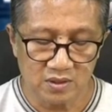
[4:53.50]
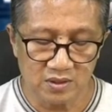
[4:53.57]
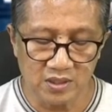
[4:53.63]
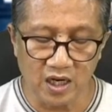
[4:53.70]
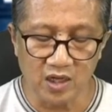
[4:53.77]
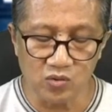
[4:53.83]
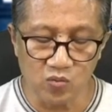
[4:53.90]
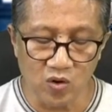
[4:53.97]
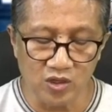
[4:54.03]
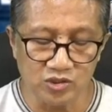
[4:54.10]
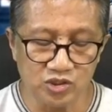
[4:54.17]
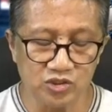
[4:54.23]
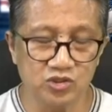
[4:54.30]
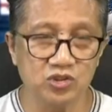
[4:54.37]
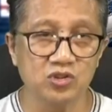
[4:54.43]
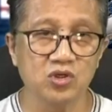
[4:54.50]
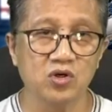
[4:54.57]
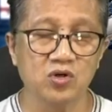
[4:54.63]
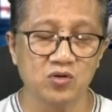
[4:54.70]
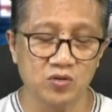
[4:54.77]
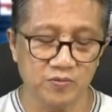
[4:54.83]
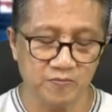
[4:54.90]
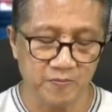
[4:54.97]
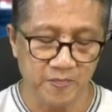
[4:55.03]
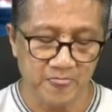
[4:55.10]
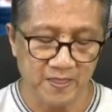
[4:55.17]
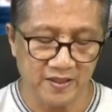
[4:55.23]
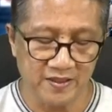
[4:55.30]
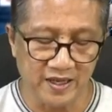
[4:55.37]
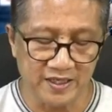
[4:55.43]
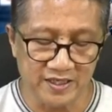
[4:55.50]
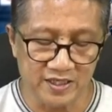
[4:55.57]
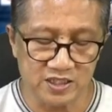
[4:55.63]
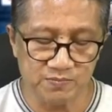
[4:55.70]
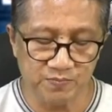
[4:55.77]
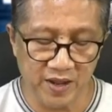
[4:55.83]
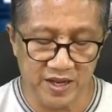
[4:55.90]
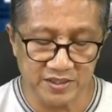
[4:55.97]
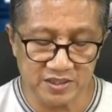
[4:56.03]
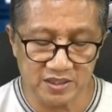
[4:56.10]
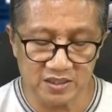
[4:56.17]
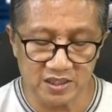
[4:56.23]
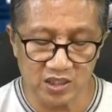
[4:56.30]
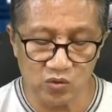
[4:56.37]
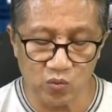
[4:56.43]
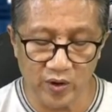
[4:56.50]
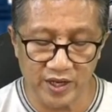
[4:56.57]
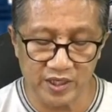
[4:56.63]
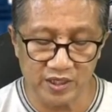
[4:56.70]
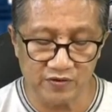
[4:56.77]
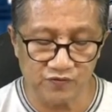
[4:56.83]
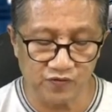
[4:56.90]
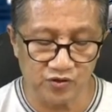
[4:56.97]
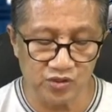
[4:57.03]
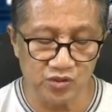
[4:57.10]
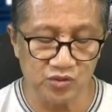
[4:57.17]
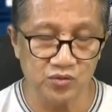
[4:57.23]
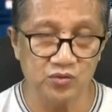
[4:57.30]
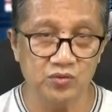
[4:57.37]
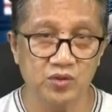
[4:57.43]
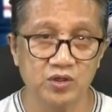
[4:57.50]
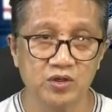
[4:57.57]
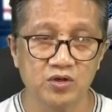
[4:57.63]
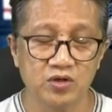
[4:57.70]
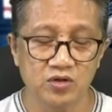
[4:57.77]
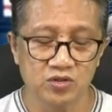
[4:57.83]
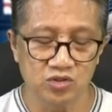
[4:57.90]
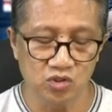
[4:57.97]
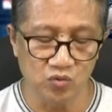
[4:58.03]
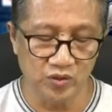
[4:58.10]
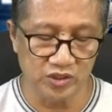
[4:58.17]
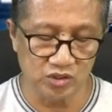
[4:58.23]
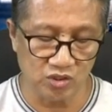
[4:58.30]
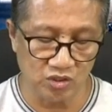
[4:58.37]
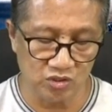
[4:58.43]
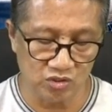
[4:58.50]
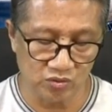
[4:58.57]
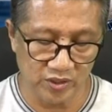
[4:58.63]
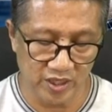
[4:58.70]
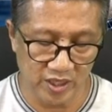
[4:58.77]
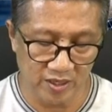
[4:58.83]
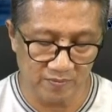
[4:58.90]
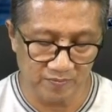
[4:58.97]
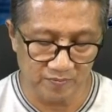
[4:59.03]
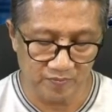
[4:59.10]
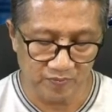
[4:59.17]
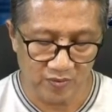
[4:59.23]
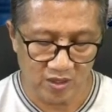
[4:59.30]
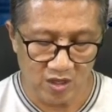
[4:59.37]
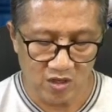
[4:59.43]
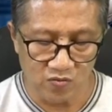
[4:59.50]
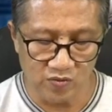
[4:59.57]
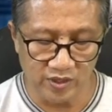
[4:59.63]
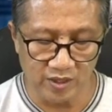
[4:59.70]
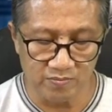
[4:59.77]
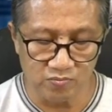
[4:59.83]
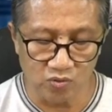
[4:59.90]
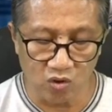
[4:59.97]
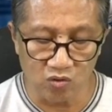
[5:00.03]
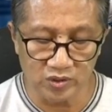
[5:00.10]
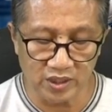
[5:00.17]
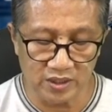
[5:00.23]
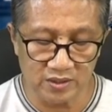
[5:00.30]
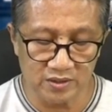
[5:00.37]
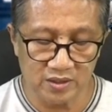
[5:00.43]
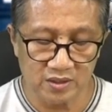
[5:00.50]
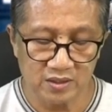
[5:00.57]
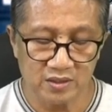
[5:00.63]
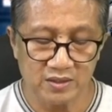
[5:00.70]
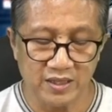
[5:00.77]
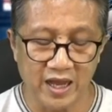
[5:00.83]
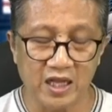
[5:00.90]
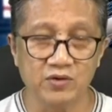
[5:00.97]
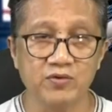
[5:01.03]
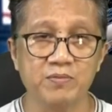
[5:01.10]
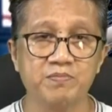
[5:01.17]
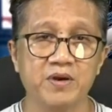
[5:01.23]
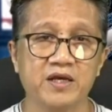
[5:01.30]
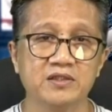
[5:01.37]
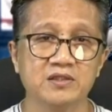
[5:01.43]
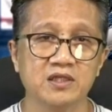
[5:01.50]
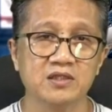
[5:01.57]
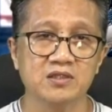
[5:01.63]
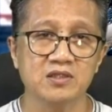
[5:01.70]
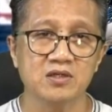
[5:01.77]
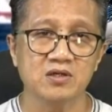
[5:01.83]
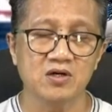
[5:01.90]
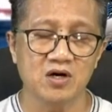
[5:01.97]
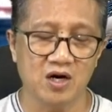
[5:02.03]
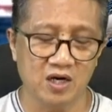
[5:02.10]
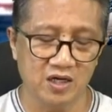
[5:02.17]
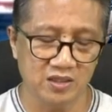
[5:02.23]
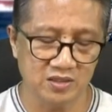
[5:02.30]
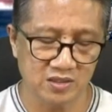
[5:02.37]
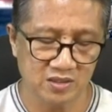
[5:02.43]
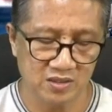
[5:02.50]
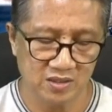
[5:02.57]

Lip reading: God wants you to know that He is patiently waiting for you to return to Him with a broken and repentant heart.